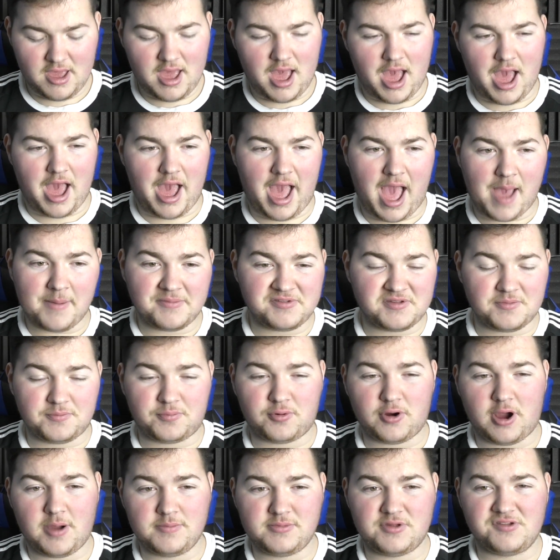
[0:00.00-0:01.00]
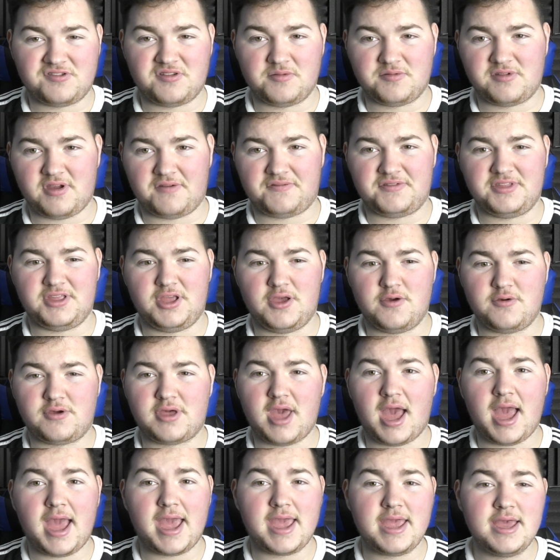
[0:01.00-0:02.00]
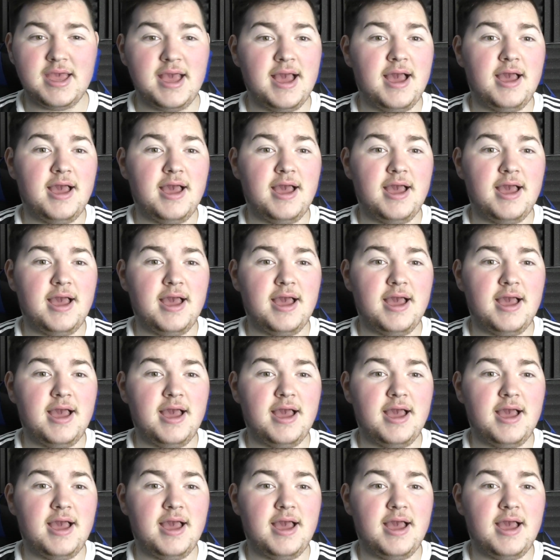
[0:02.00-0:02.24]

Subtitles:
Amazon Prime do some stuff in the UK.